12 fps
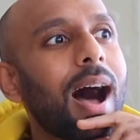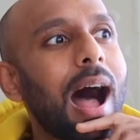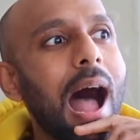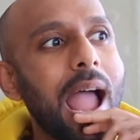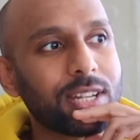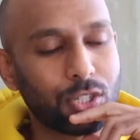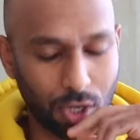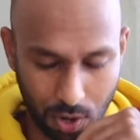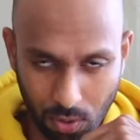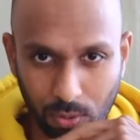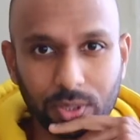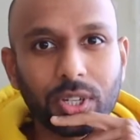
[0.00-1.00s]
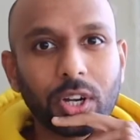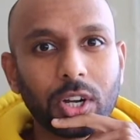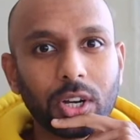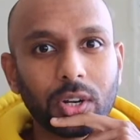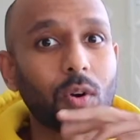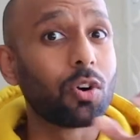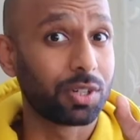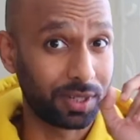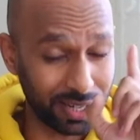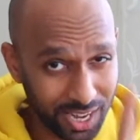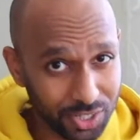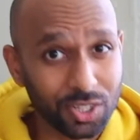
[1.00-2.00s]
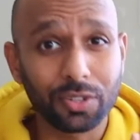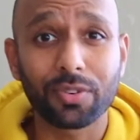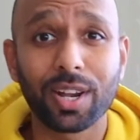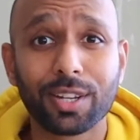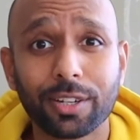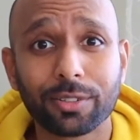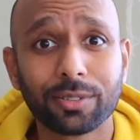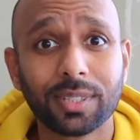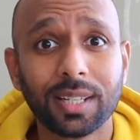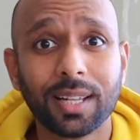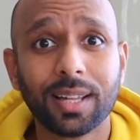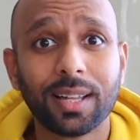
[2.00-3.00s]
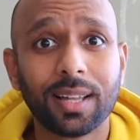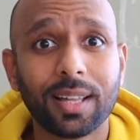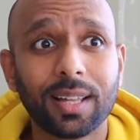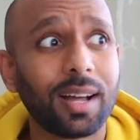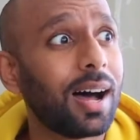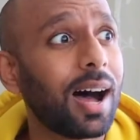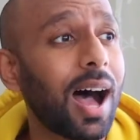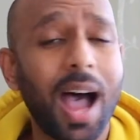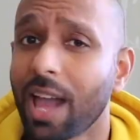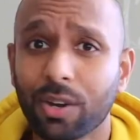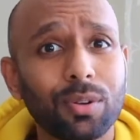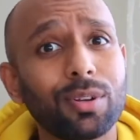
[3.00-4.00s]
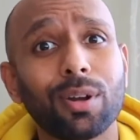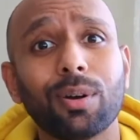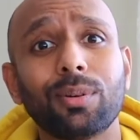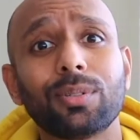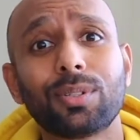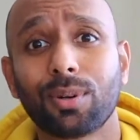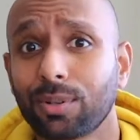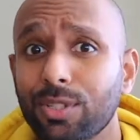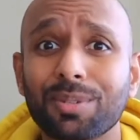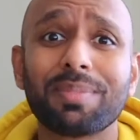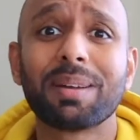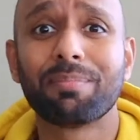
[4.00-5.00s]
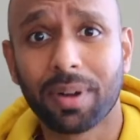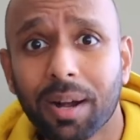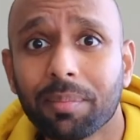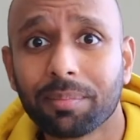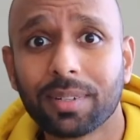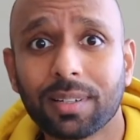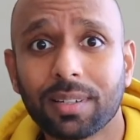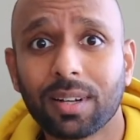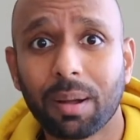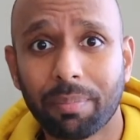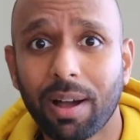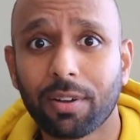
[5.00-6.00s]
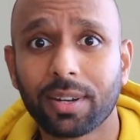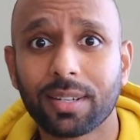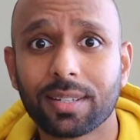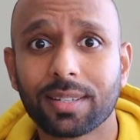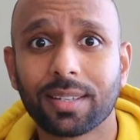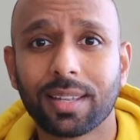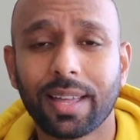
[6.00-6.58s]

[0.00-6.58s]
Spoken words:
I told her on national radio, I don't know, talk to my mom about it.